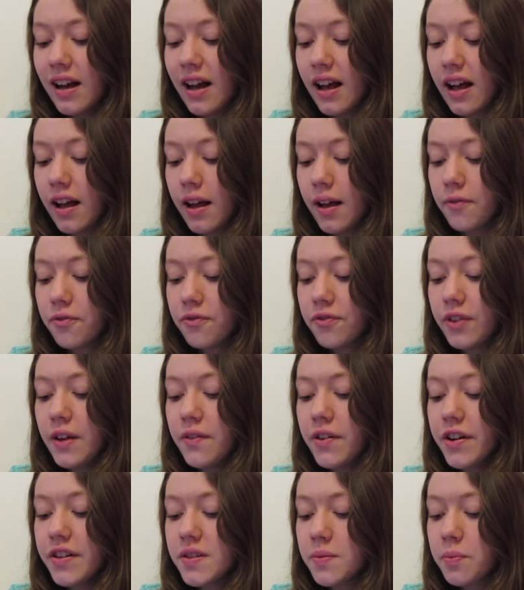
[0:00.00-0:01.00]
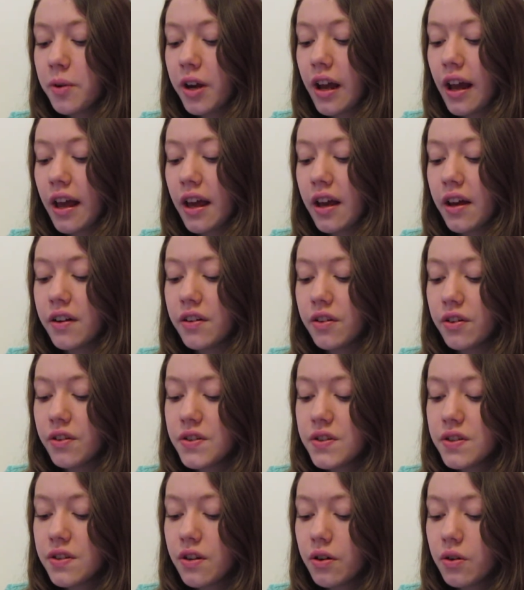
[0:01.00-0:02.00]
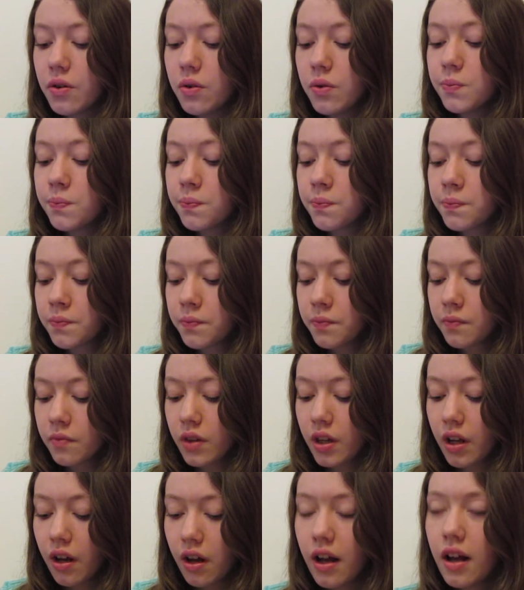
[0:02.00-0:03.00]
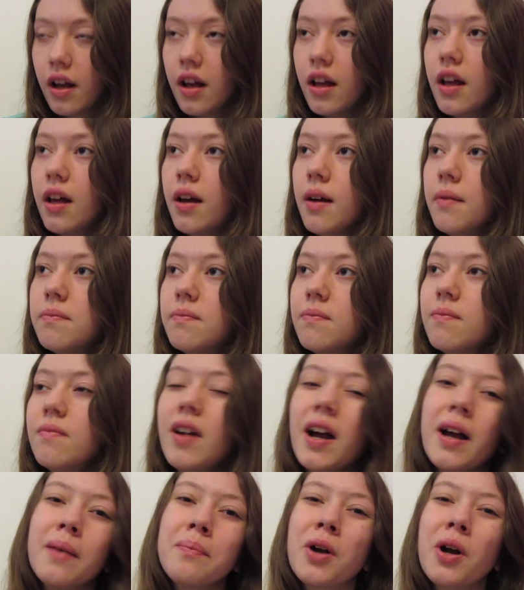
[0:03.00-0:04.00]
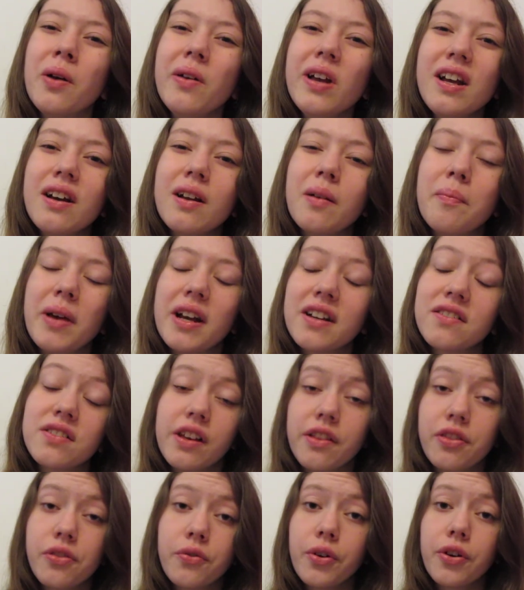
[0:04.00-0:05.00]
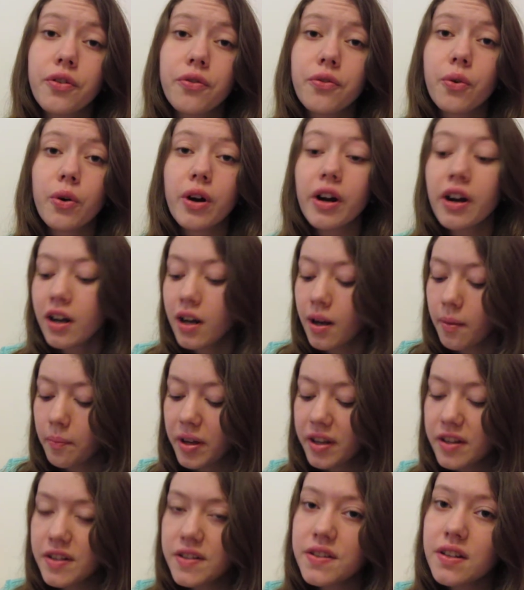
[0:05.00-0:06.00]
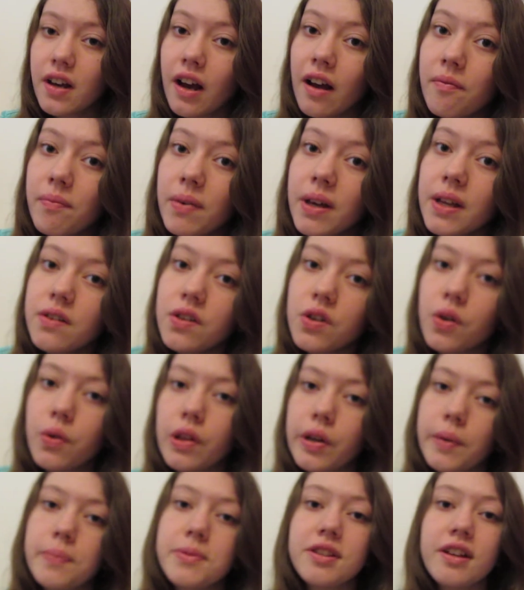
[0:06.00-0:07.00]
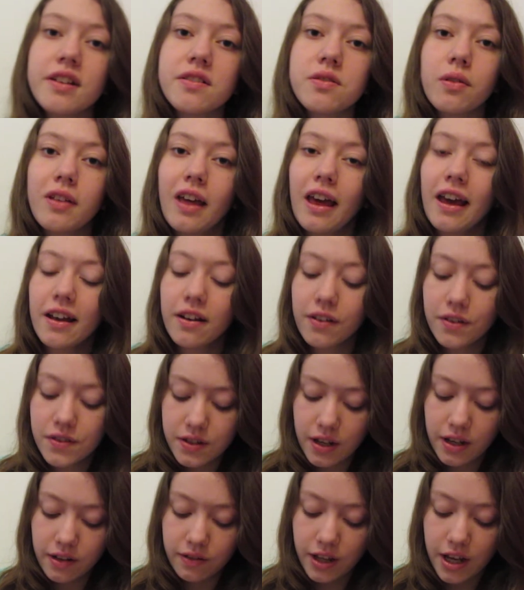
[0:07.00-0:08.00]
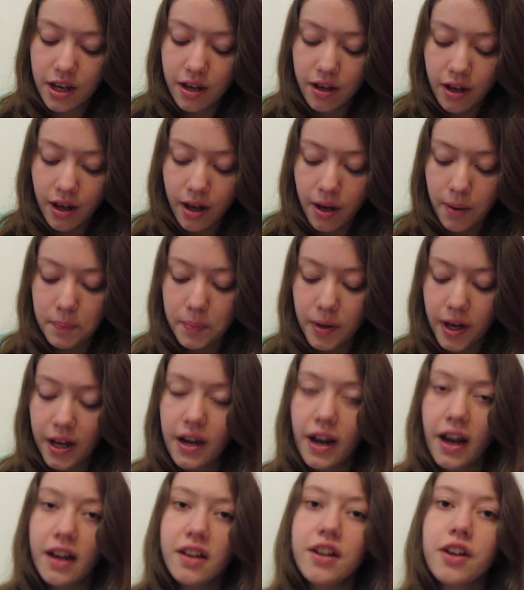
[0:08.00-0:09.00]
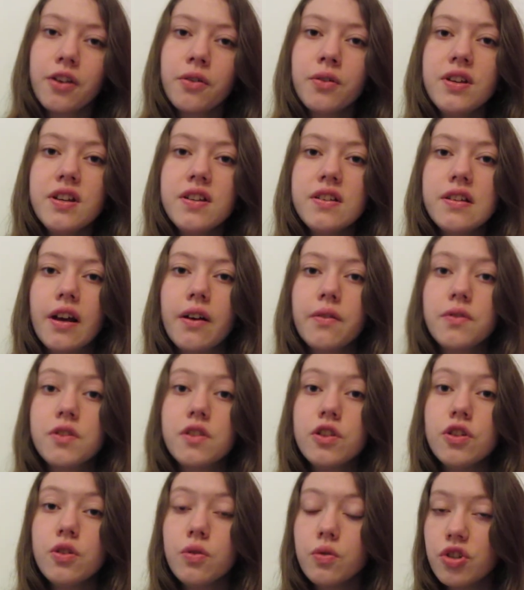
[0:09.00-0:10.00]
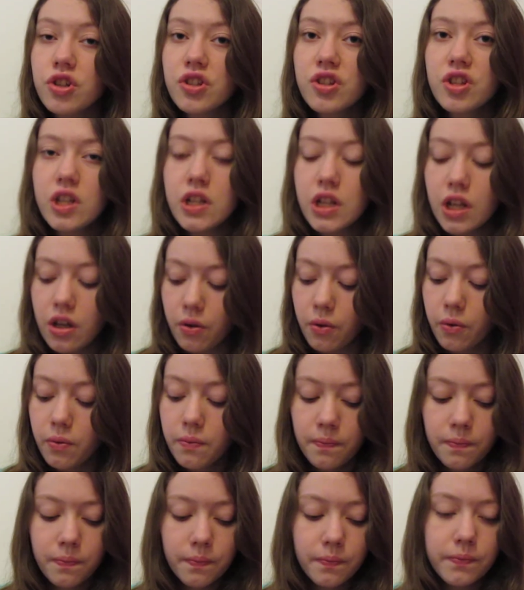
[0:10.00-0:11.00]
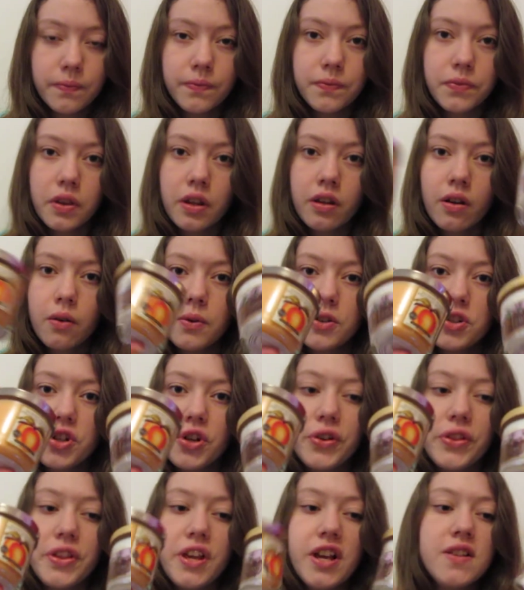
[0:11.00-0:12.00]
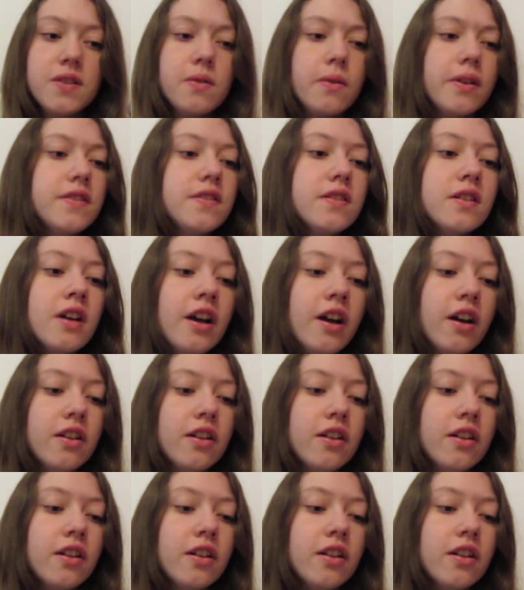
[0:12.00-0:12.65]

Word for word: Um, favorite spring candle. So um, I probably could have picked like three or four because I've been totally obsessed with candles lately, but I narrowed it down to just two, which are these ones.